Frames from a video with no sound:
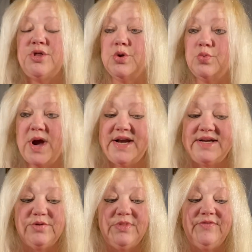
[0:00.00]
They're ready
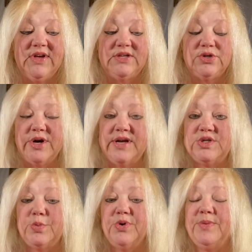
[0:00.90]
to be
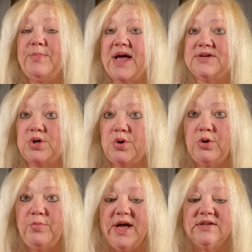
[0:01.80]
victorious, to bring back
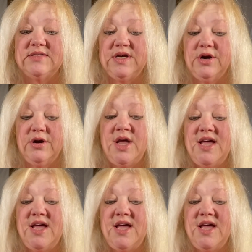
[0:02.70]
total balance here.